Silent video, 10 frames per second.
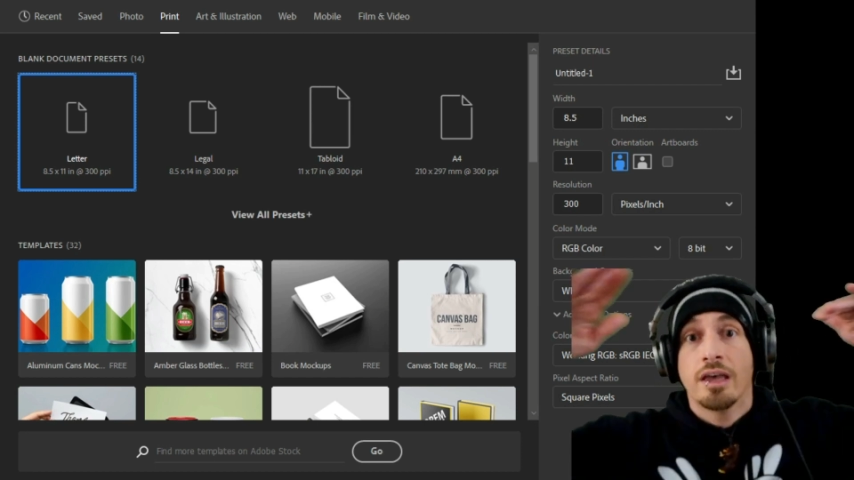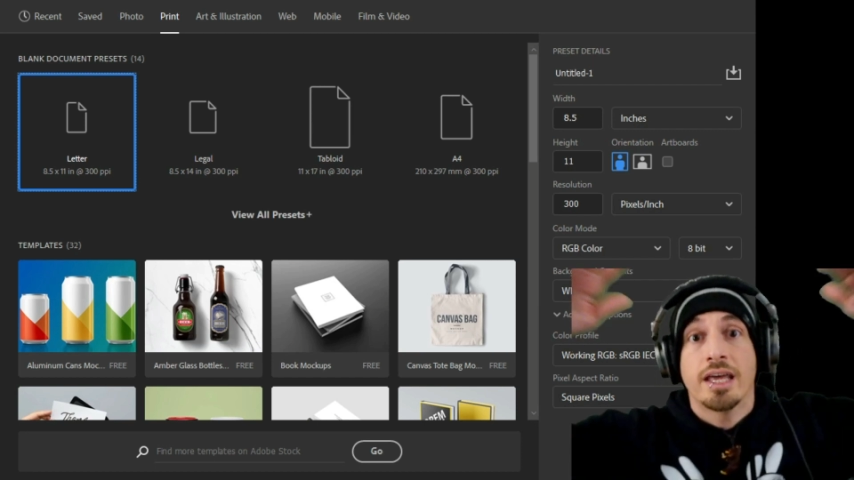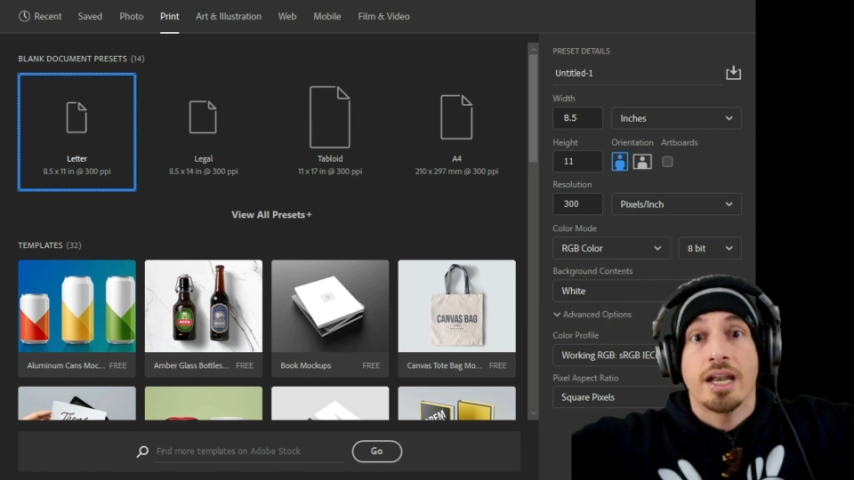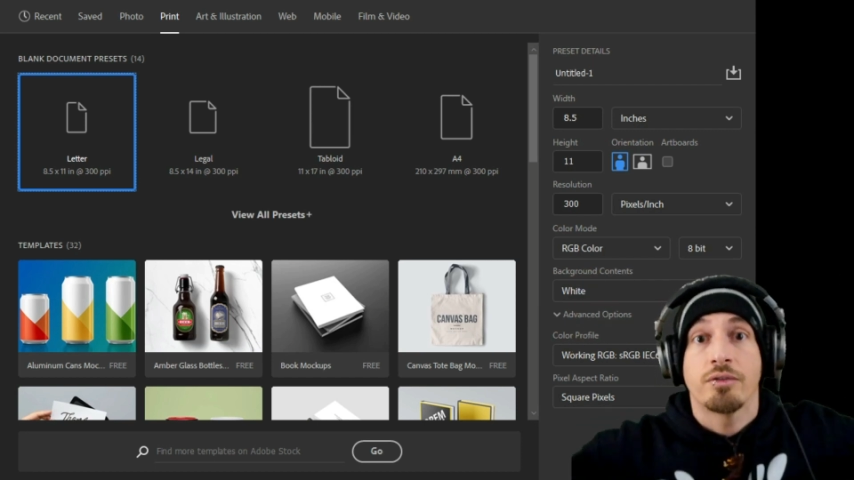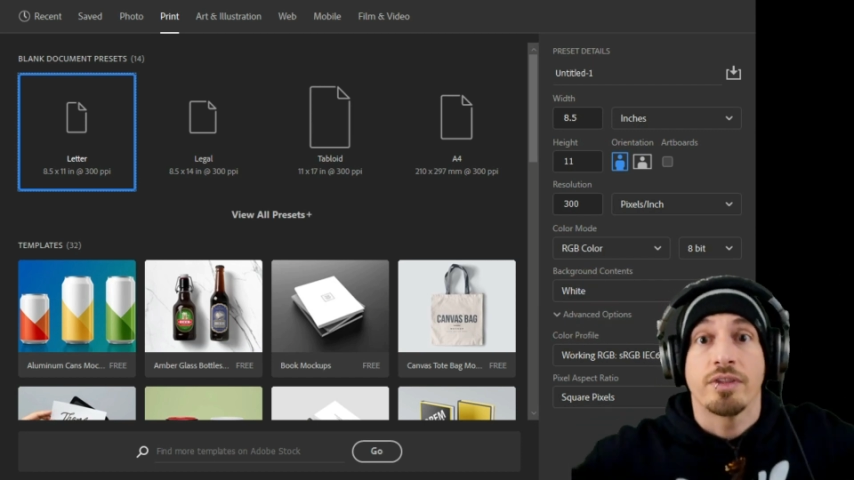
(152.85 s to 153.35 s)

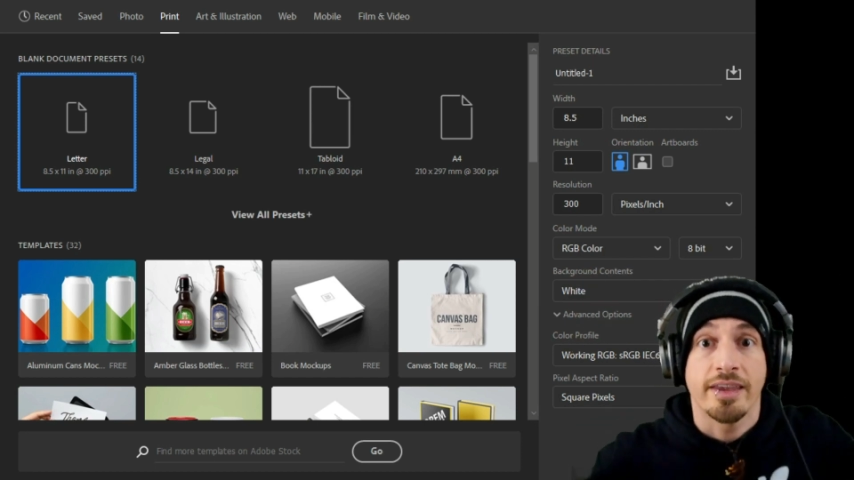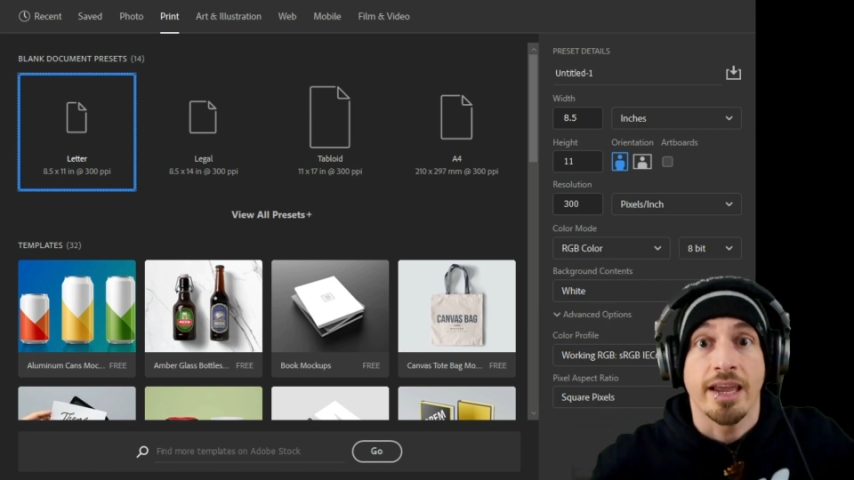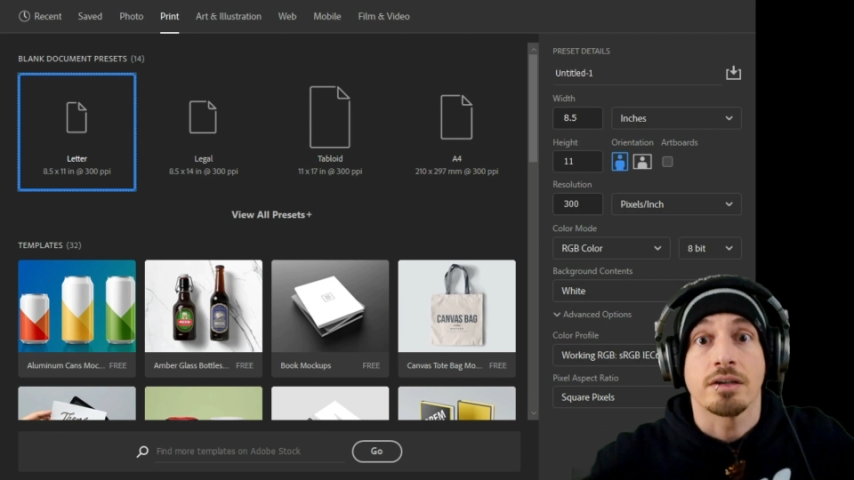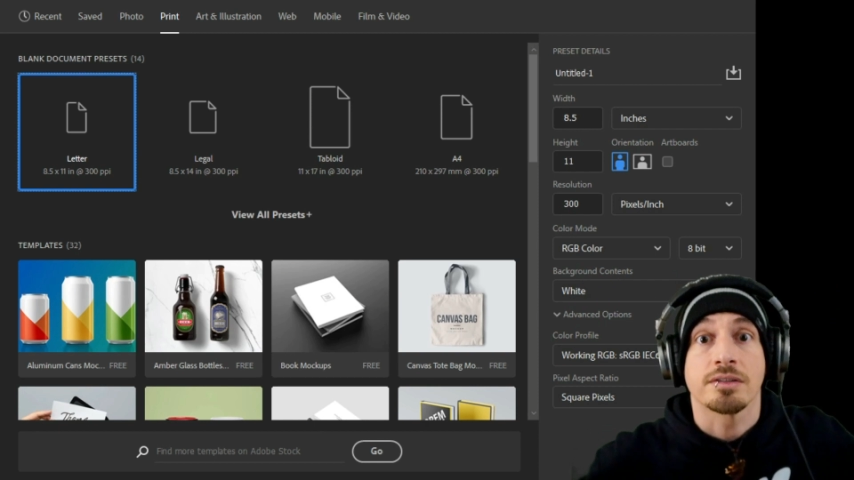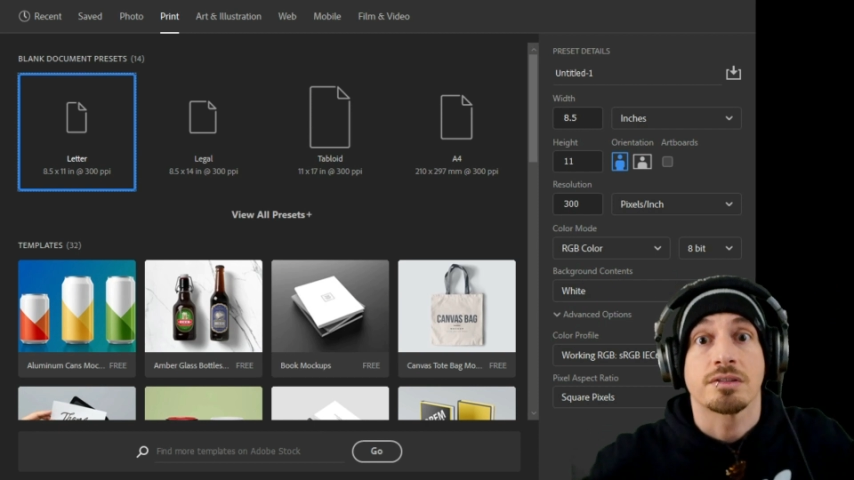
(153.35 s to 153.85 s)
and everything
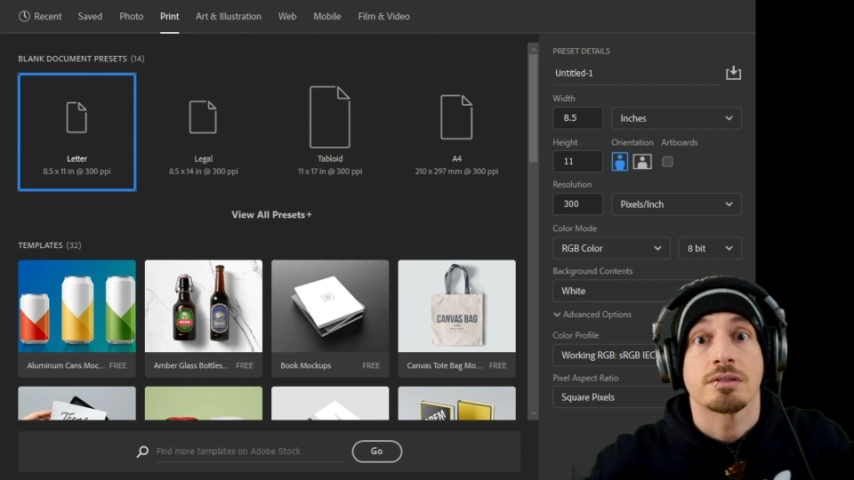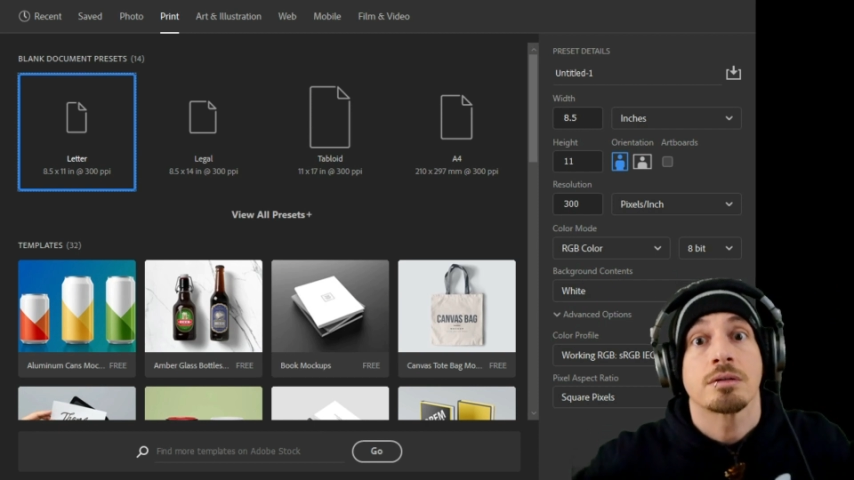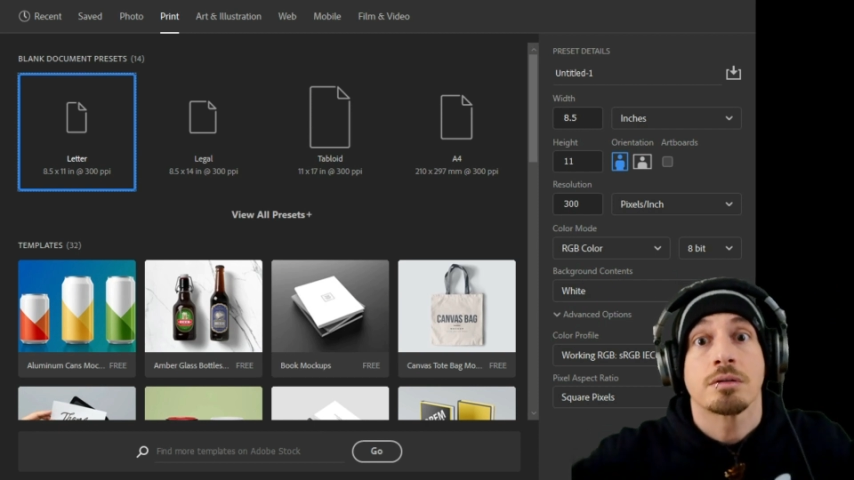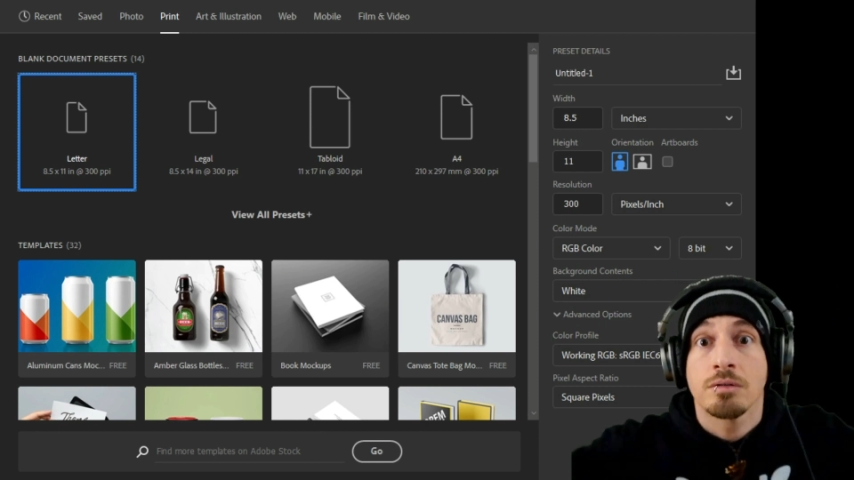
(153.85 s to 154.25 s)
else